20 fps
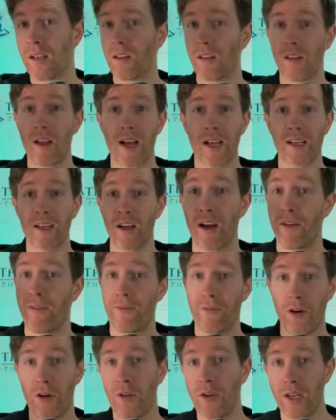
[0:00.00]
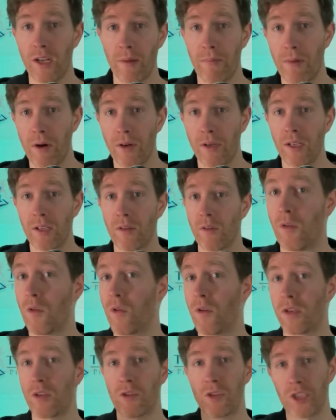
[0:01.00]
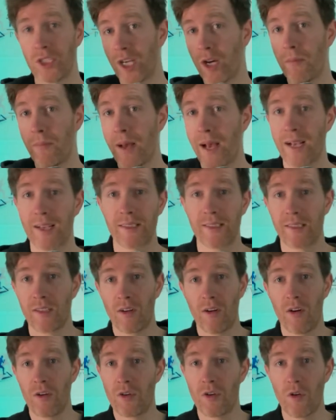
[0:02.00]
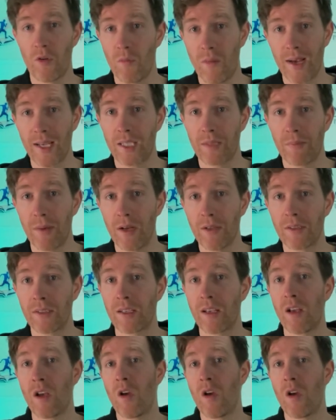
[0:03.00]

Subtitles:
like a phone in a pocket or your gel packs on your waist belt,